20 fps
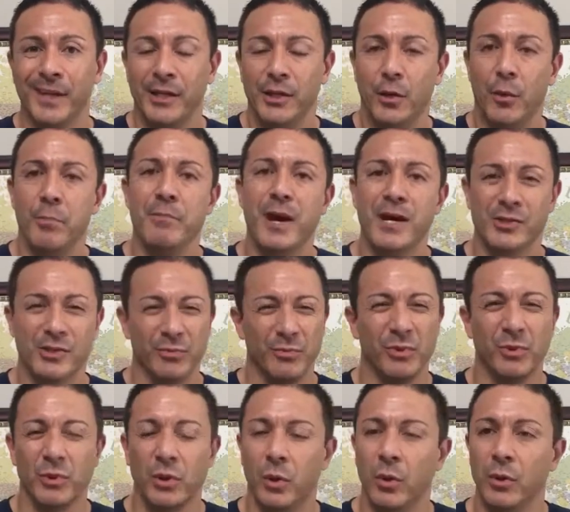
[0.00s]

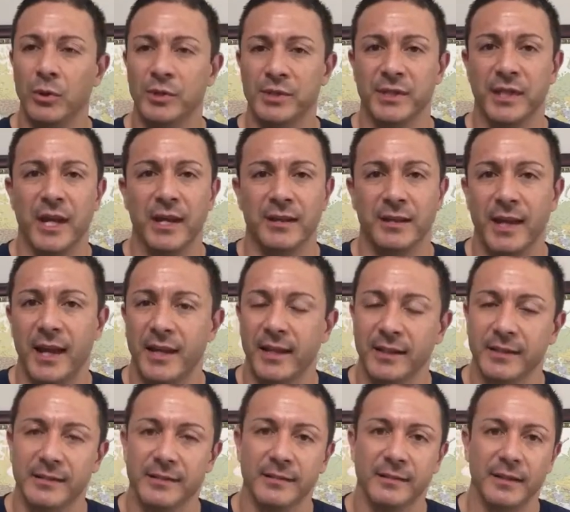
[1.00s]
Measurable goals in
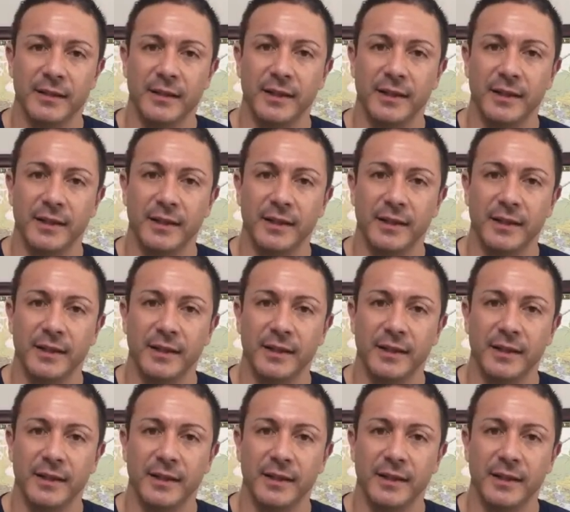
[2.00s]
athletics.